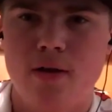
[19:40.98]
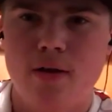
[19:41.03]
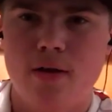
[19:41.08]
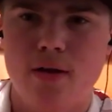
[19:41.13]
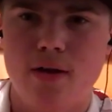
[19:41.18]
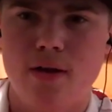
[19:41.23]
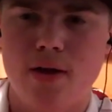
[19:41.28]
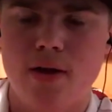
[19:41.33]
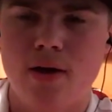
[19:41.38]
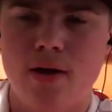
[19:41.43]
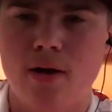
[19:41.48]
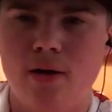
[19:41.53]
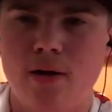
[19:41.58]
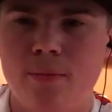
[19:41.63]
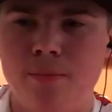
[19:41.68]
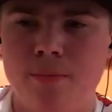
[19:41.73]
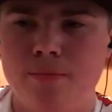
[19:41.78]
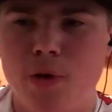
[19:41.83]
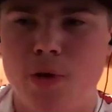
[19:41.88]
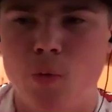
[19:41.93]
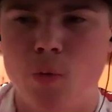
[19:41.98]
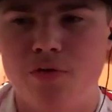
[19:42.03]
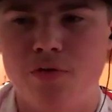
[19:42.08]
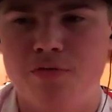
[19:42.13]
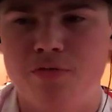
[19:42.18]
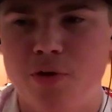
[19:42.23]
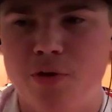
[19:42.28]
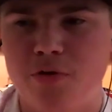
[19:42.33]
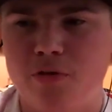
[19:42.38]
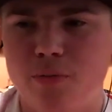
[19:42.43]
I want to
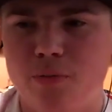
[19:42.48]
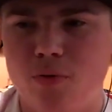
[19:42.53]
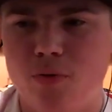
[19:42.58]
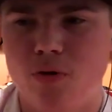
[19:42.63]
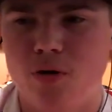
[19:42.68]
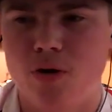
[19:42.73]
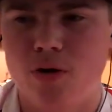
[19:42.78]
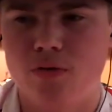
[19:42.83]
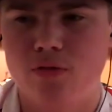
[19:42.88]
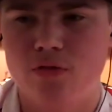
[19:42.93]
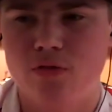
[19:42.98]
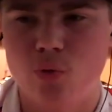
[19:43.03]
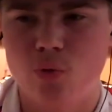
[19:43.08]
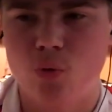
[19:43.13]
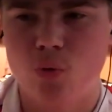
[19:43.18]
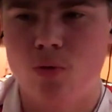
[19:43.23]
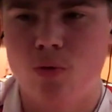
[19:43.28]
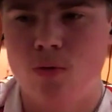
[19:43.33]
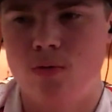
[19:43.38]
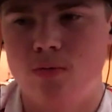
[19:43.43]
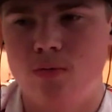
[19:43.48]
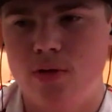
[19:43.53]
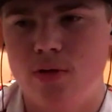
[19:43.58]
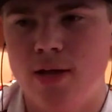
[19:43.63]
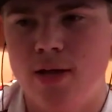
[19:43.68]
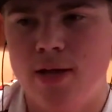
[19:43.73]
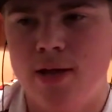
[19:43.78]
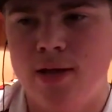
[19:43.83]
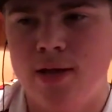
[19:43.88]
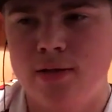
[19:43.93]
focus more on school
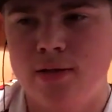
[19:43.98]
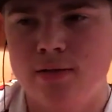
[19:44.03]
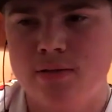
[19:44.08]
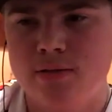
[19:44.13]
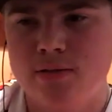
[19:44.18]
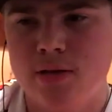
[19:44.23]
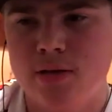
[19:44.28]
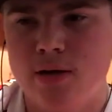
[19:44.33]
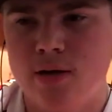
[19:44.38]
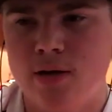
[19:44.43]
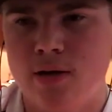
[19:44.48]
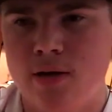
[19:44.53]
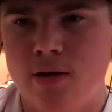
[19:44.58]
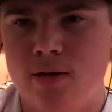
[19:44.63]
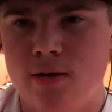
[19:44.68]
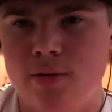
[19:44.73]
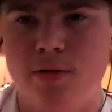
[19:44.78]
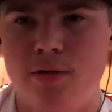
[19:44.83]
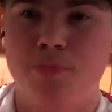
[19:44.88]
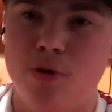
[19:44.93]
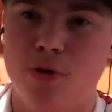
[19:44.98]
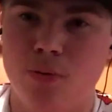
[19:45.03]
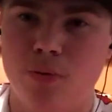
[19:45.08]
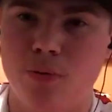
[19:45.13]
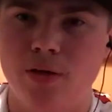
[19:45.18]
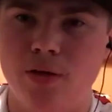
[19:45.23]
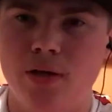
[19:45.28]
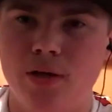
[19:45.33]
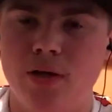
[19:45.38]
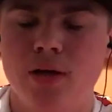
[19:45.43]
and the Pro
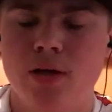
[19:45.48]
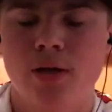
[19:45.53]
League.